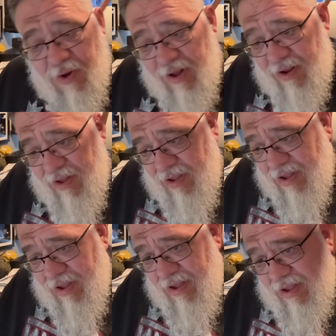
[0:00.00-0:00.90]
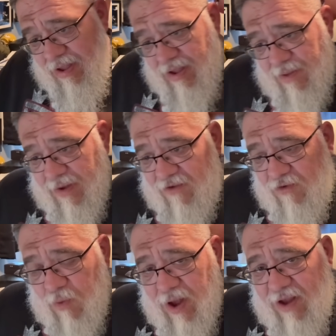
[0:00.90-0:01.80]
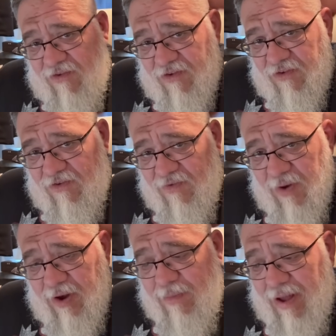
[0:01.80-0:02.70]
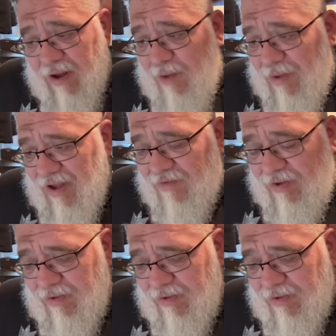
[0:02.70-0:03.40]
on. My psoriasis is flaring back up. I have a